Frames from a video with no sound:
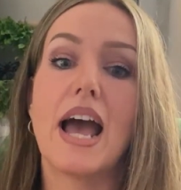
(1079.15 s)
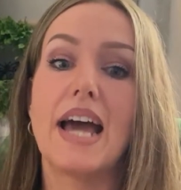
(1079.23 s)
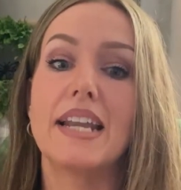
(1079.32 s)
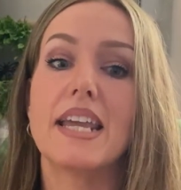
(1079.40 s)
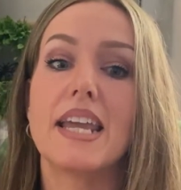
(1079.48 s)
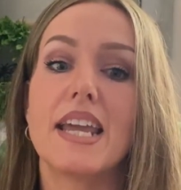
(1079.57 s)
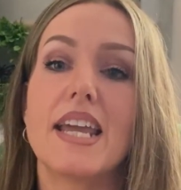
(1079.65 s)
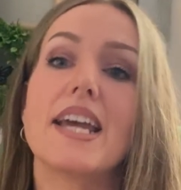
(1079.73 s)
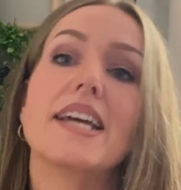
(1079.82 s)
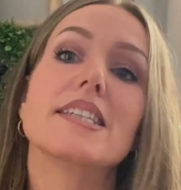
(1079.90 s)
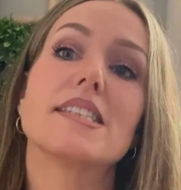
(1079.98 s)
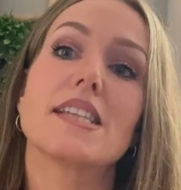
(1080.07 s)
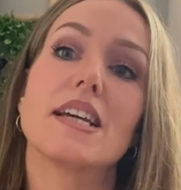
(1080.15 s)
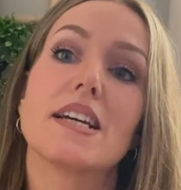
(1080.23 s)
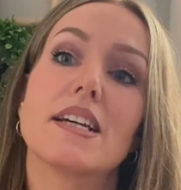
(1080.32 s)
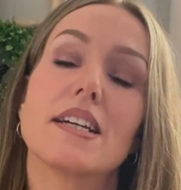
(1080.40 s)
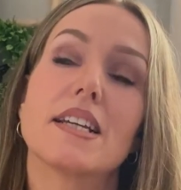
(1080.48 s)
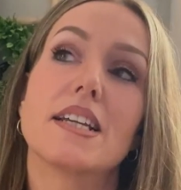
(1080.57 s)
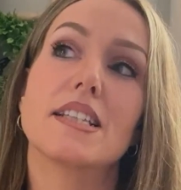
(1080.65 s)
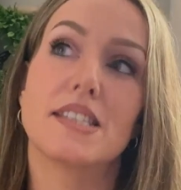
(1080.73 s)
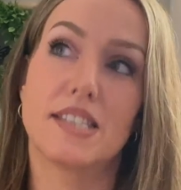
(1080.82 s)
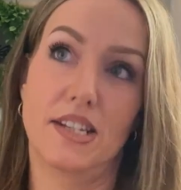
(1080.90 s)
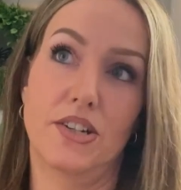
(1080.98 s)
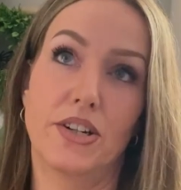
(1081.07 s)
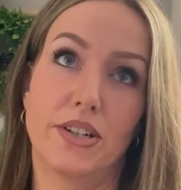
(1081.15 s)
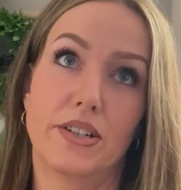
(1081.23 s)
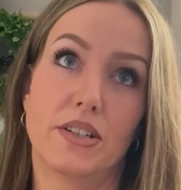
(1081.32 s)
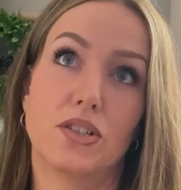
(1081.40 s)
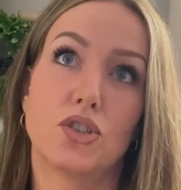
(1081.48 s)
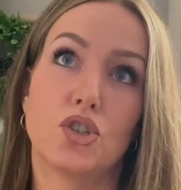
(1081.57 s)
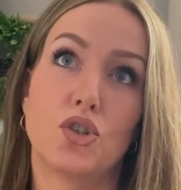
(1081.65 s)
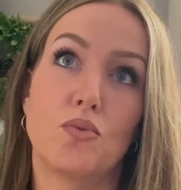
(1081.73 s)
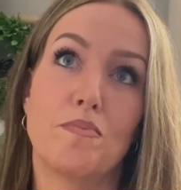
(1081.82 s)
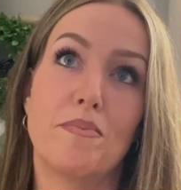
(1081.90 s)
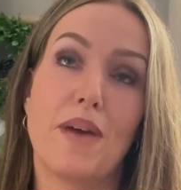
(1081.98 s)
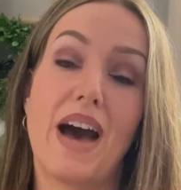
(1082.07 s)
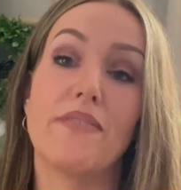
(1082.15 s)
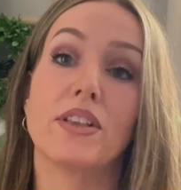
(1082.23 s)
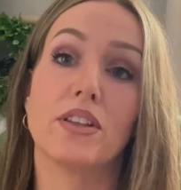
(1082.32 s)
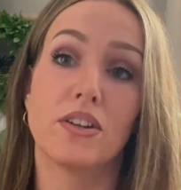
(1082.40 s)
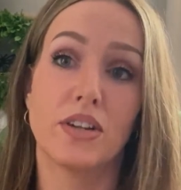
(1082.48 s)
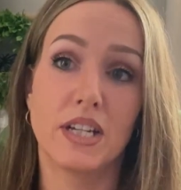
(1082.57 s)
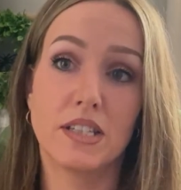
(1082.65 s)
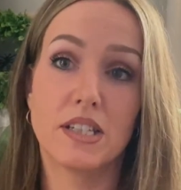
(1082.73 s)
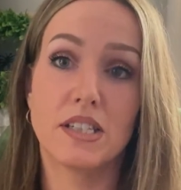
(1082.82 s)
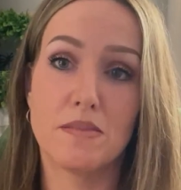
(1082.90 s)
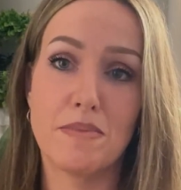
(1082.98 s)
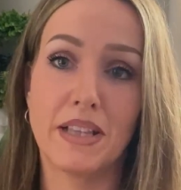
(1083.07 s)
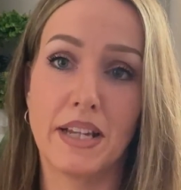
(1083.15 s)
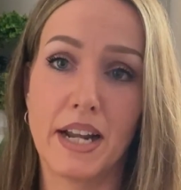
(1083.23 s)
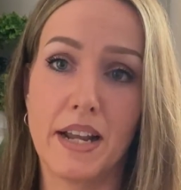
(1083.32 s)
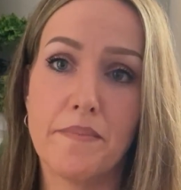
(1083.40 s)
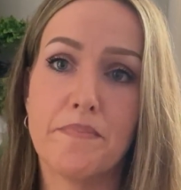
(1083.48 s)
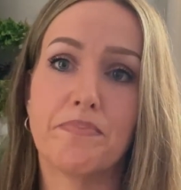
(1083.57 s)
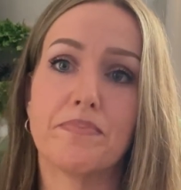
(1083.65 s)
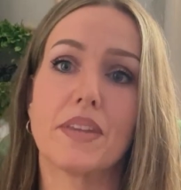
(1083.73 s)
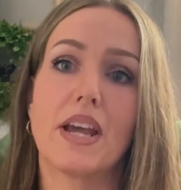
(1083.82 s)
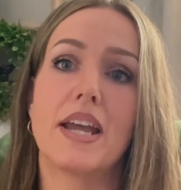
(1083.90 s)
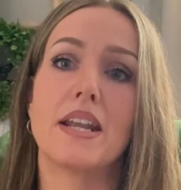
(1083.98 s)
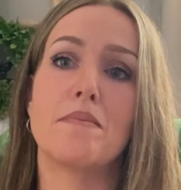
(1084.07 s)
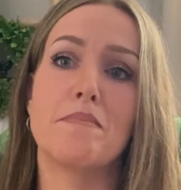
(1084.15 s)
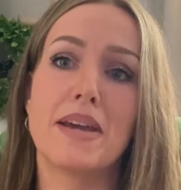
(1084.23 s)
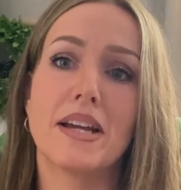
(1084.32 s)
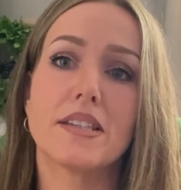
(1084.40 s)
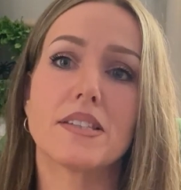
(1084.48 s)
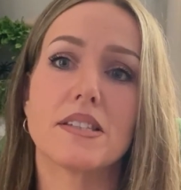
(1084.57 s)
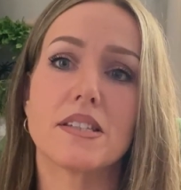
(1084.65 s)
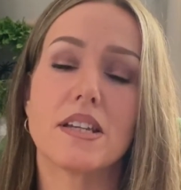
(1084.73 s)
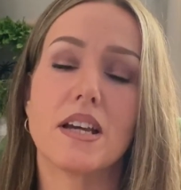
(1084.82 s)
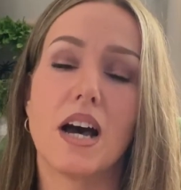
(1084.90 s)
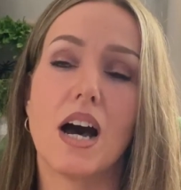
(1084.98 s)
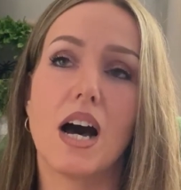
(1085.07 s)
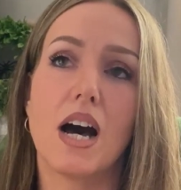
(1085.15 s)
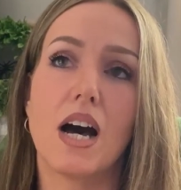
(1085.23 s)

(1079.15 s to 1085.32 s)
and he is considered to have a learning disability and a mixed